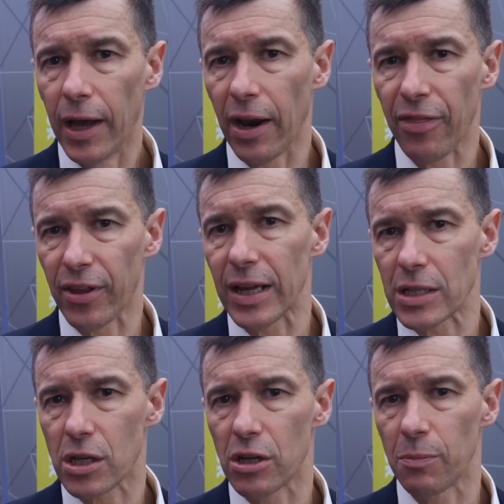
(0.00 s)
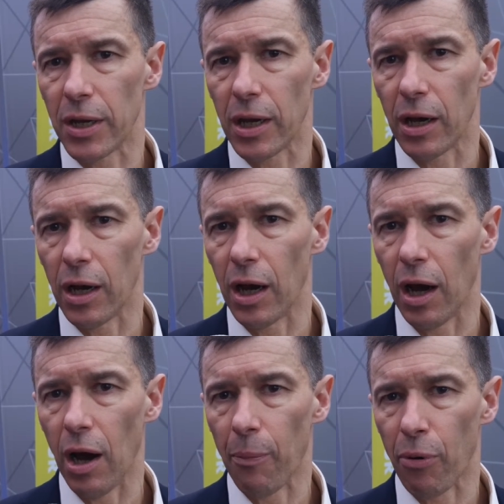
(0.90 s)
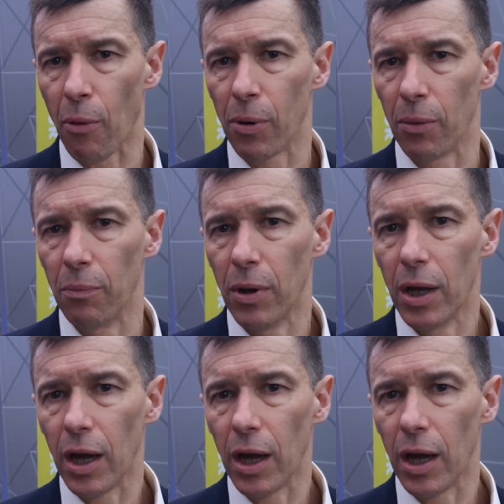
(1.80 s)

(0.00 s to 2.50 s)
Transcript: And I think that's going to be a problem